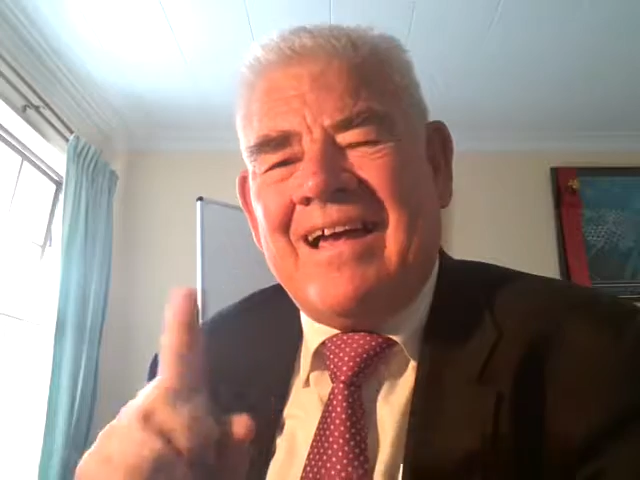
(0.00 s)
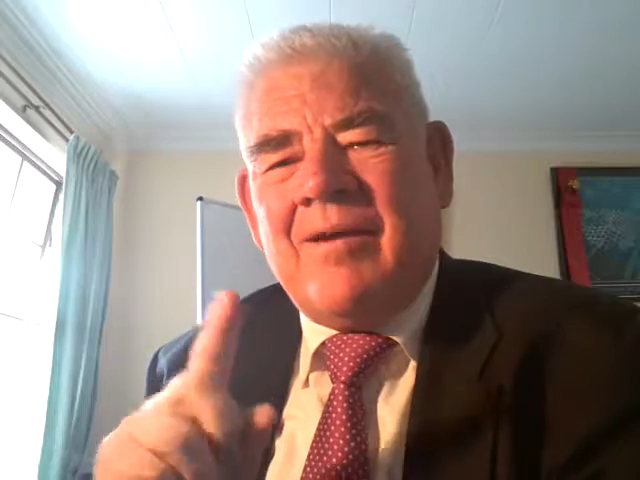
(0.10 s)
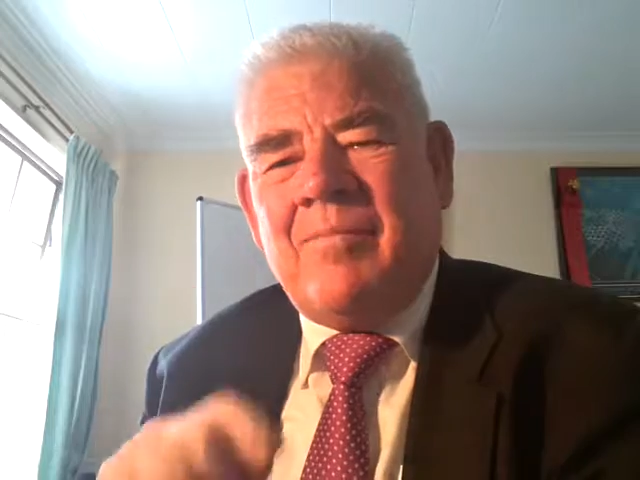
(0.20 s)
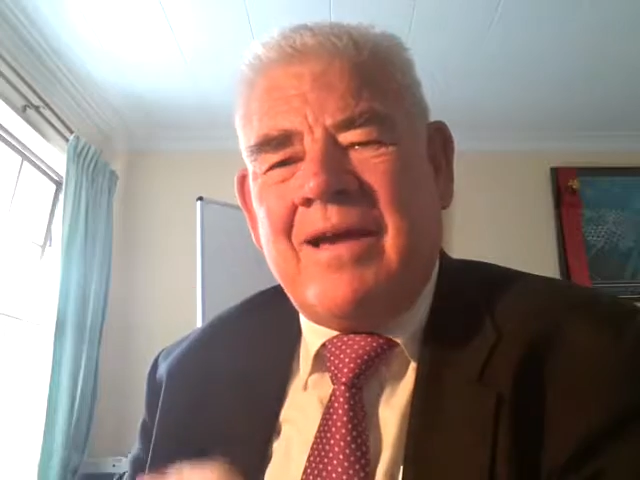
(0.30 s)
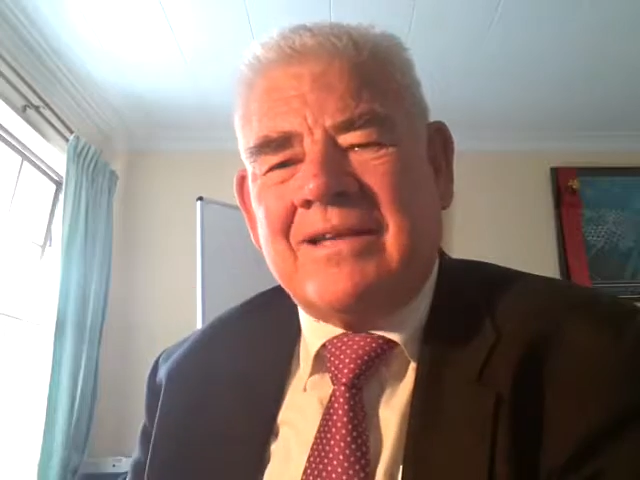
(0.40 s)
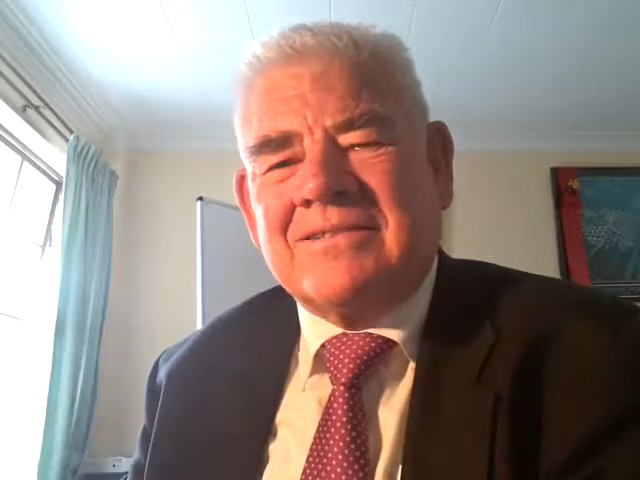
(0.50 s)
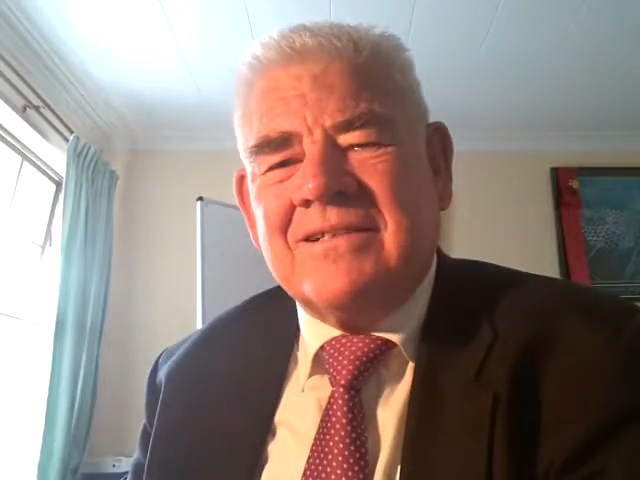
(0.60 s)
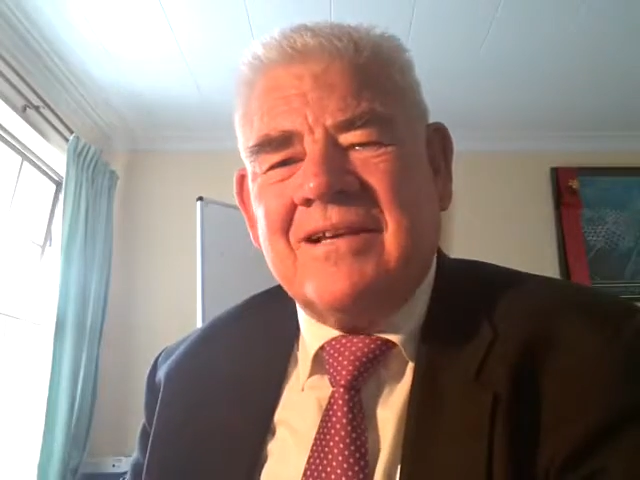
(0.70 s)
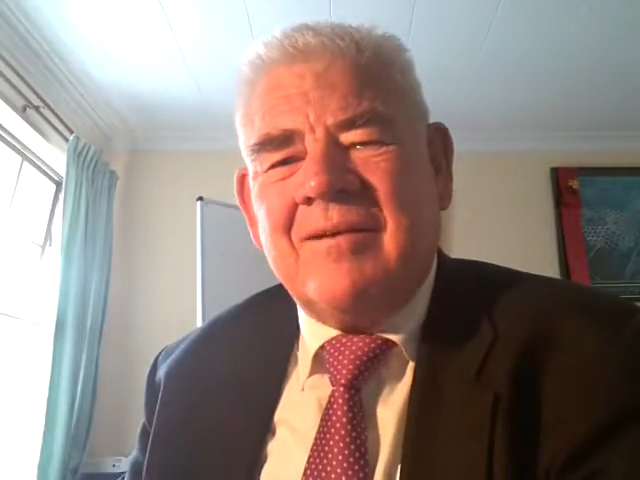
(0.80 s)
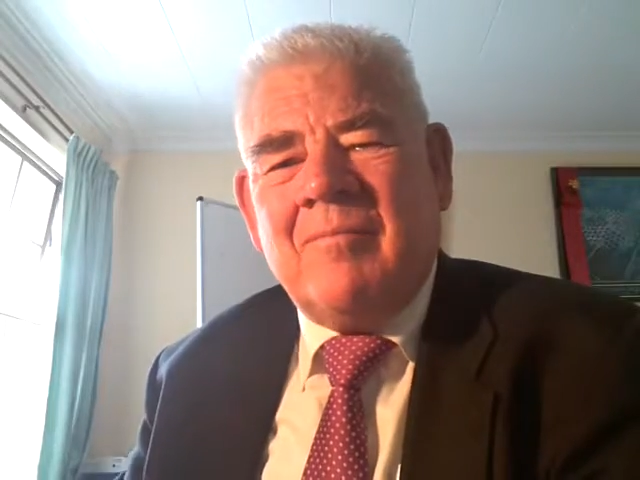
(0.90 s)
about
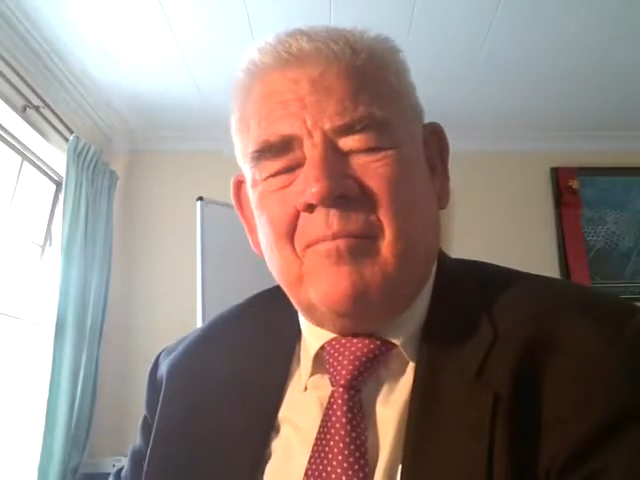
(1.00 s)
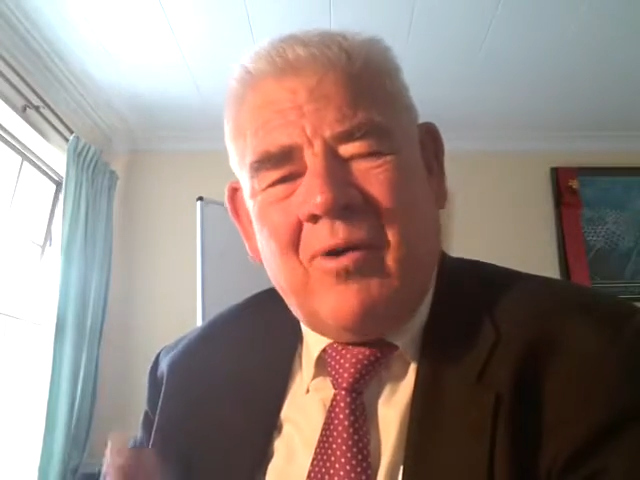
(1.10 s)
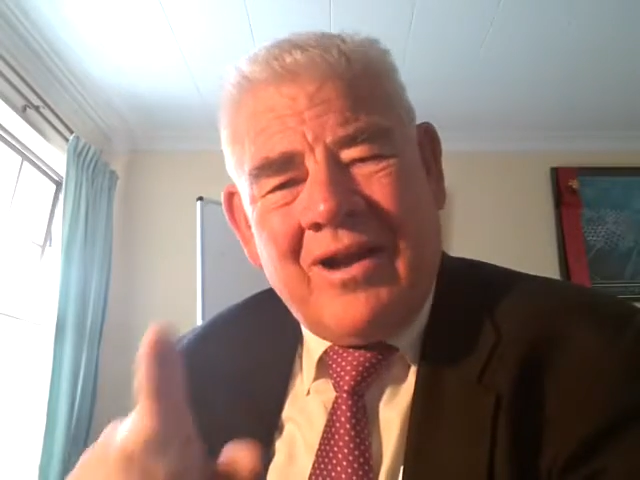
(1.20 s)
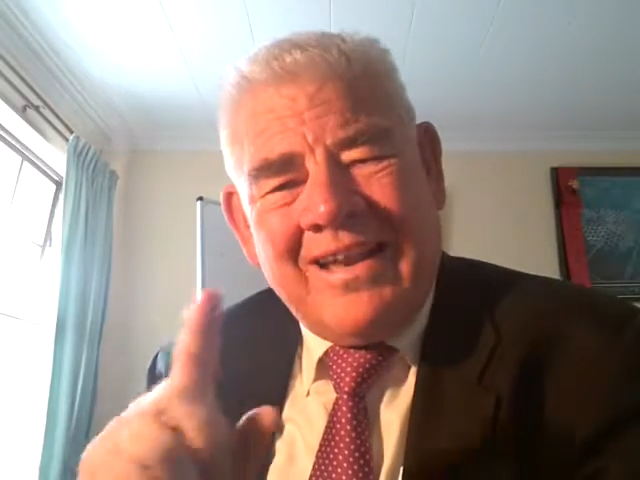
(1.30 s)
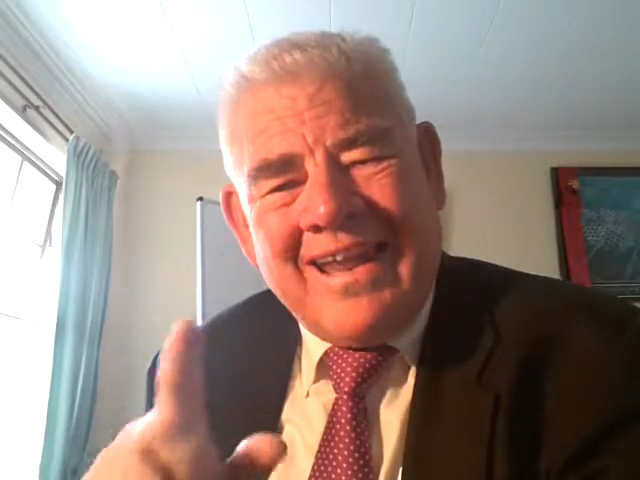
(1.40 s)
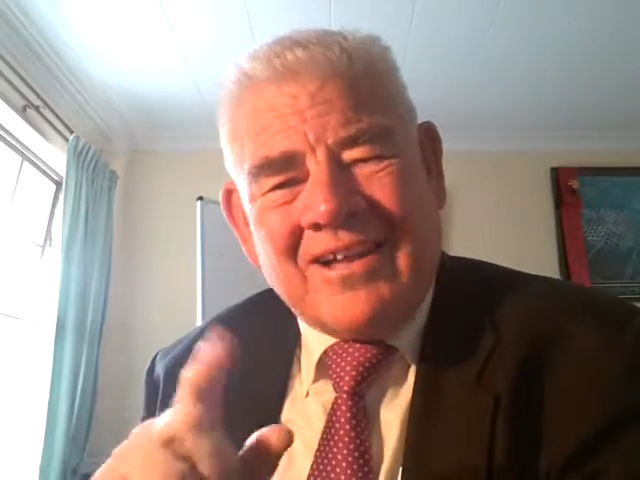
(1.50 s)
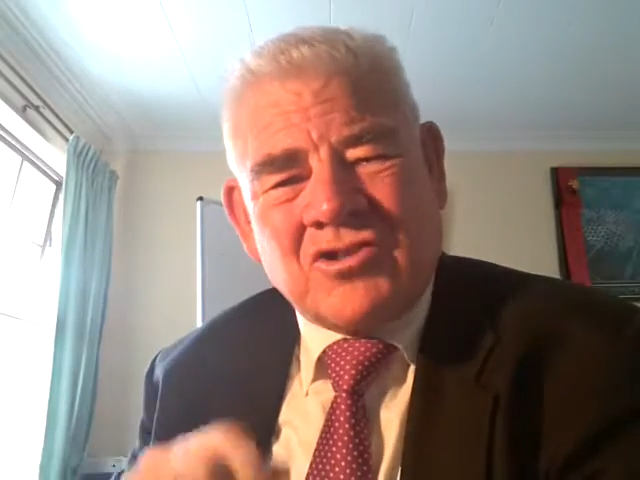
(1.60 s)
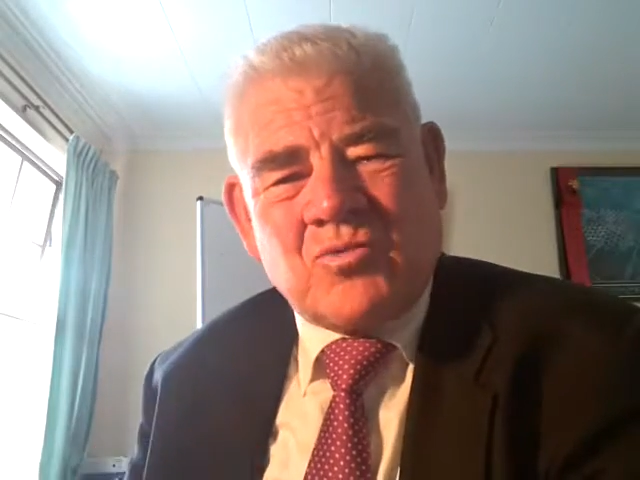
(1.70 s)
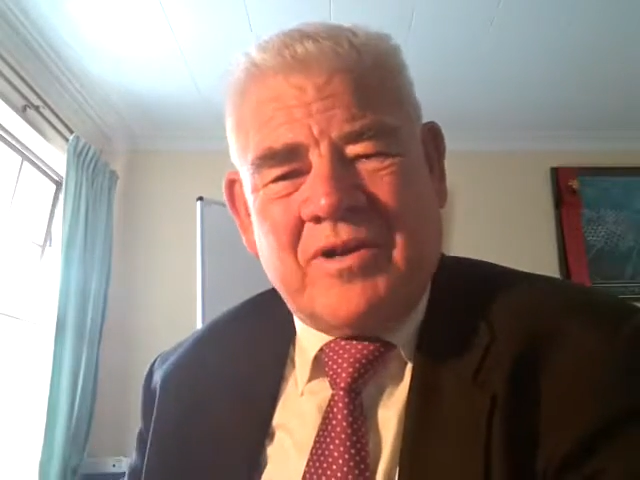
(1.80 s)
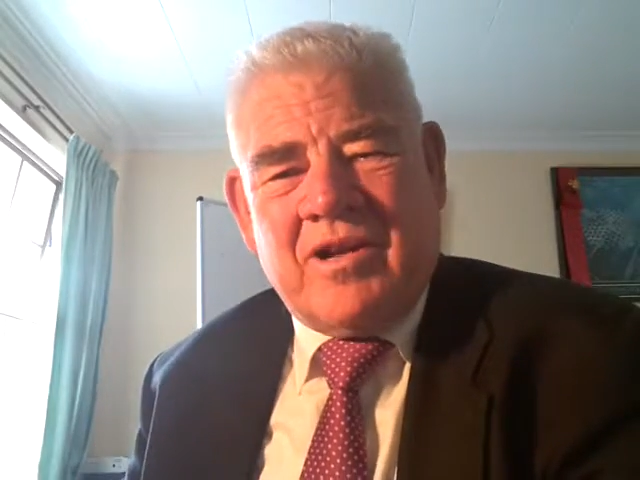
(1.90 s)
my
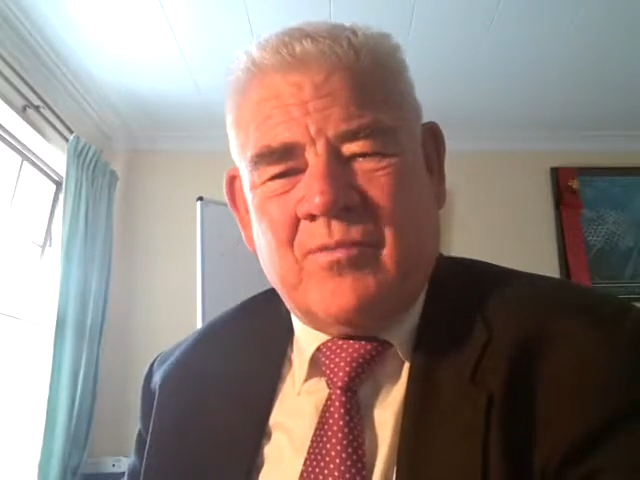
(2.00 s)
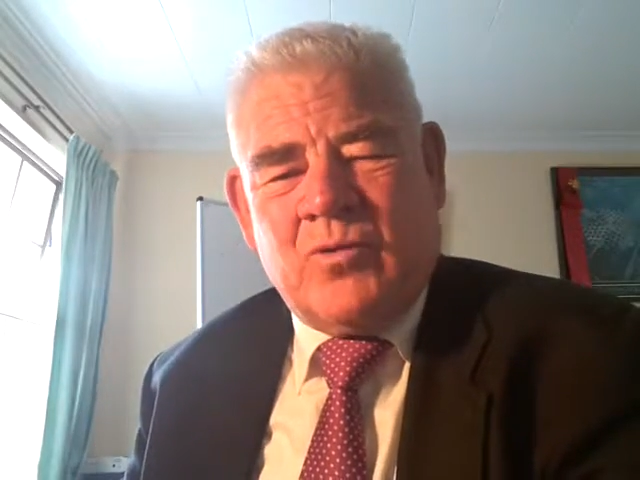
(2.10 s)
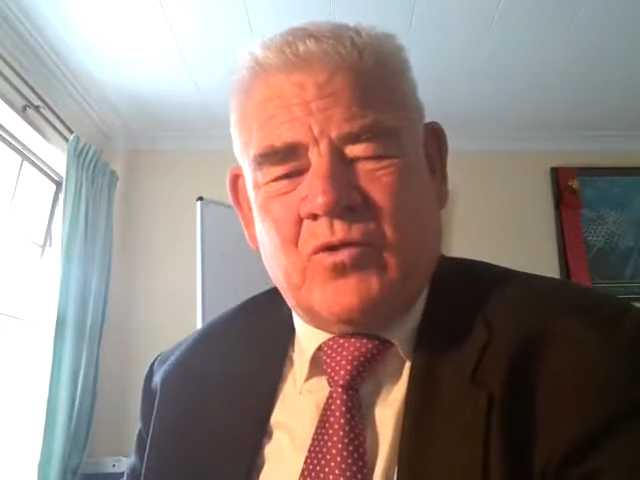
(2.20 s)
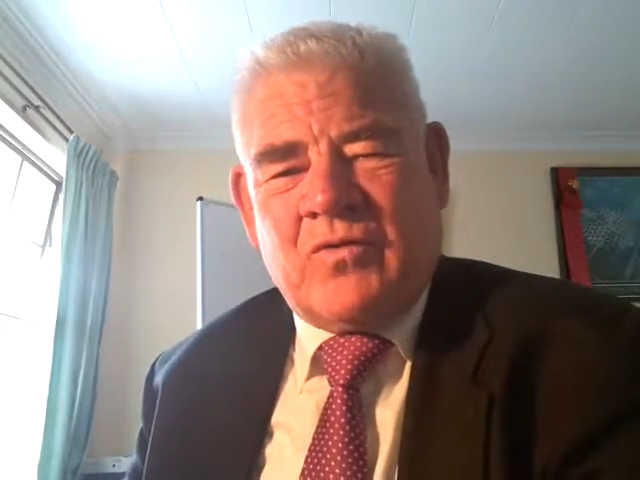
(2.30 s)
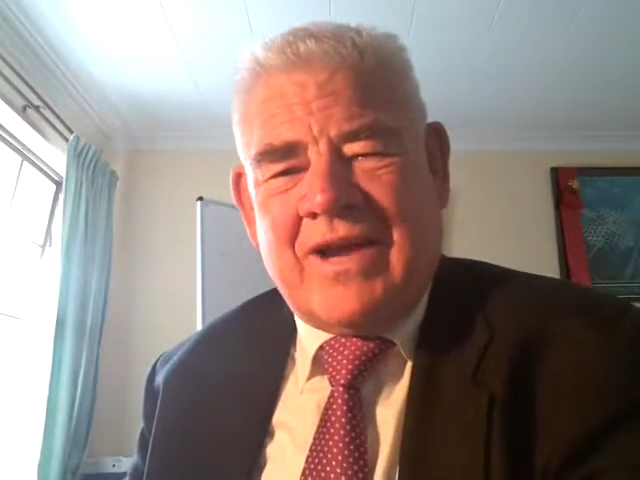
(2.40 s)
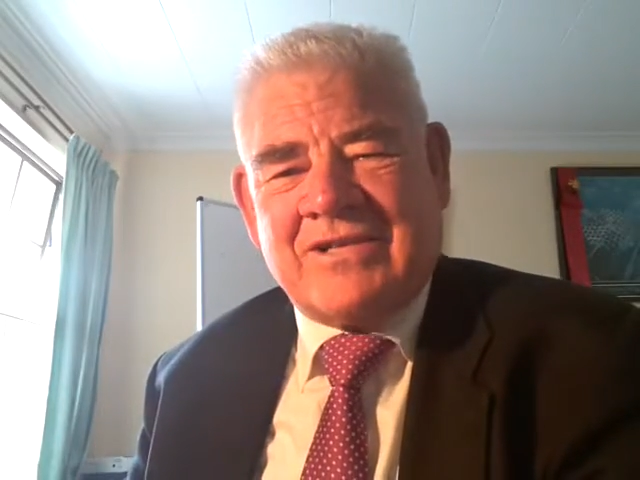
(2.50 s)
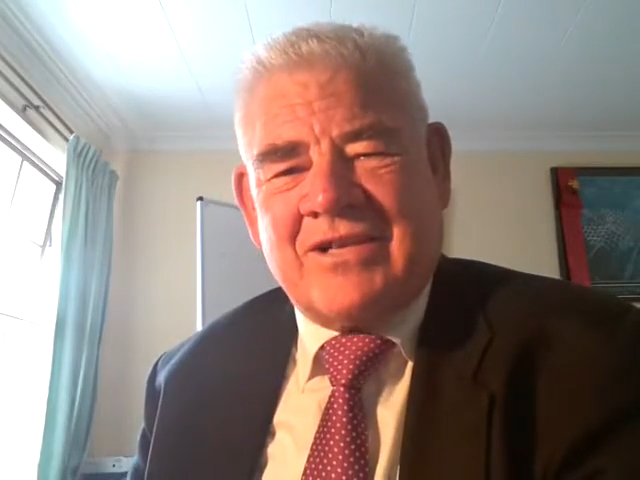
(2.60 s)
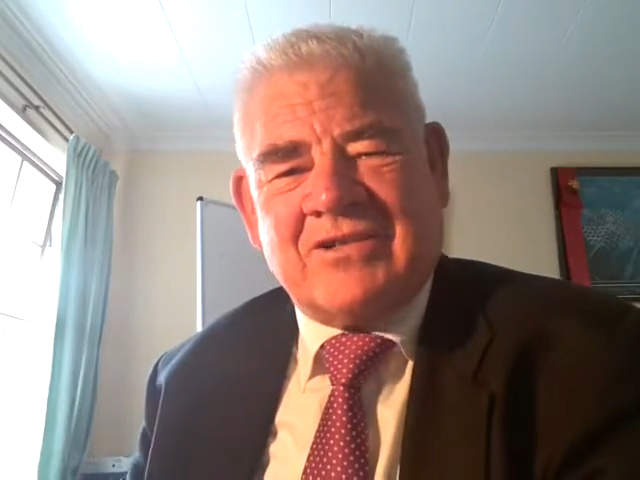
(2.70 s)
lounge suite I bought off Ashley.